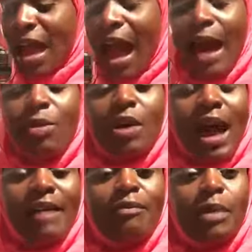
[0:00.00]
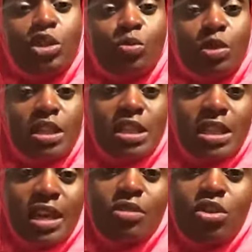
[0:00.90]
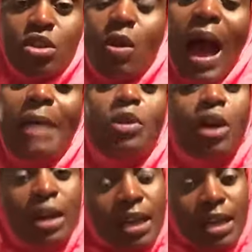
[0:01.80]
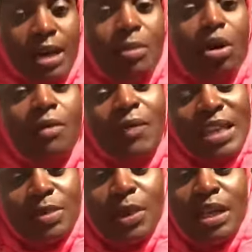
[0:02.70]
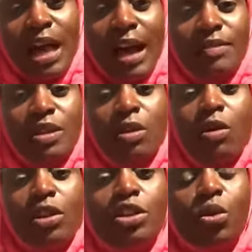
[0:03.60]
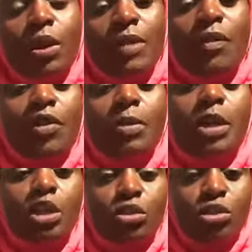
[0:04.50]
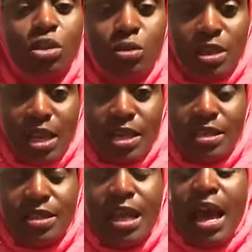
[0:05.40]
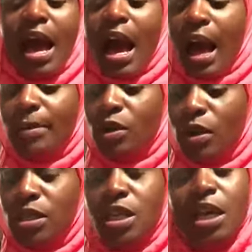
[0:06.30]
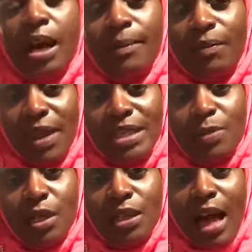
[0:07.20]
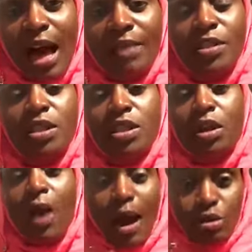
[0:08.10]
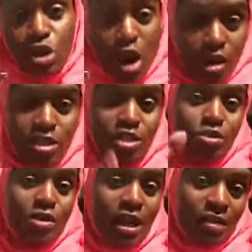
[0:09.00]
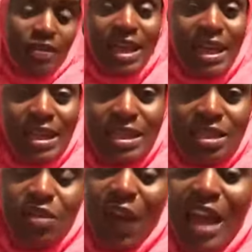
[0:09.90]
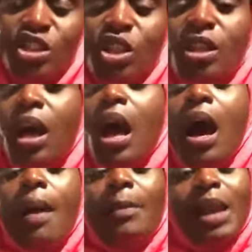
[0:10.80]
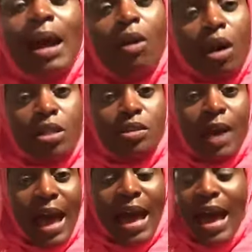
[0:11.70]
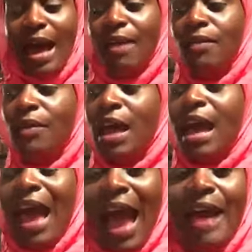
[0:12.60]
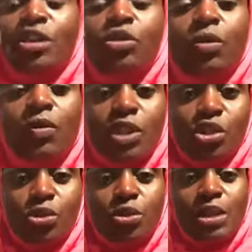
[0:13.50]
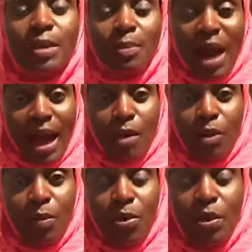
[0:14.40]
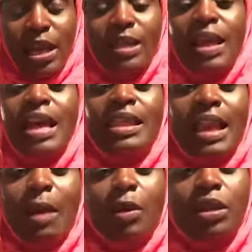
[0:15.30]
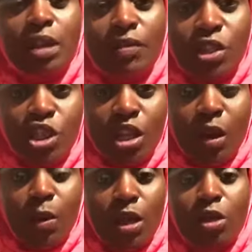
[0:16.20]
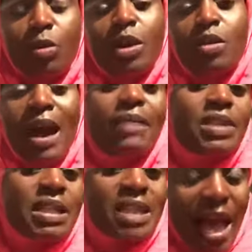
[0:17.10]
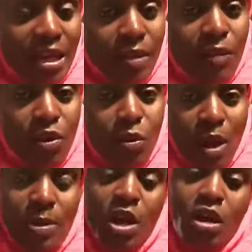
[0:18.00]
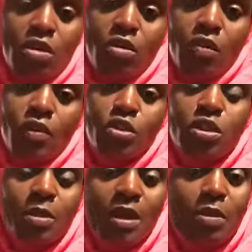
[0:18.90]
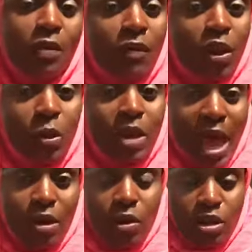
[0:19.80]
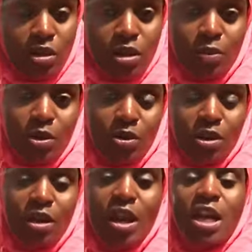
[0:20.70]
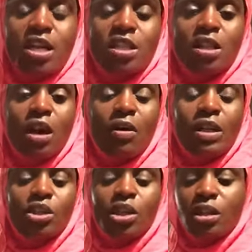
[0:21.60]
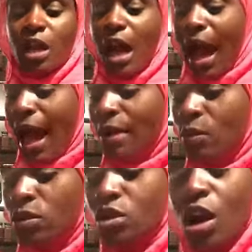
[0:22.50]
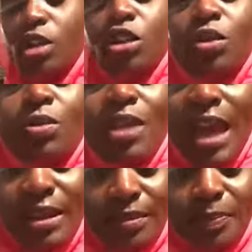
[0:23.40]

I will have much more detail. So I'm going to come on Facebook Live. So on the 24th, I'm going to do 2 things. I'm going to come Facebook Live, and so I'll talk to you kind of like in this fashion. But I'll also have actual visuals and PowerPoint that I would love to share with you, but you have to sign up for the webinar in order for you to be able to view that on your computer. So inshallah, I will talk to you then.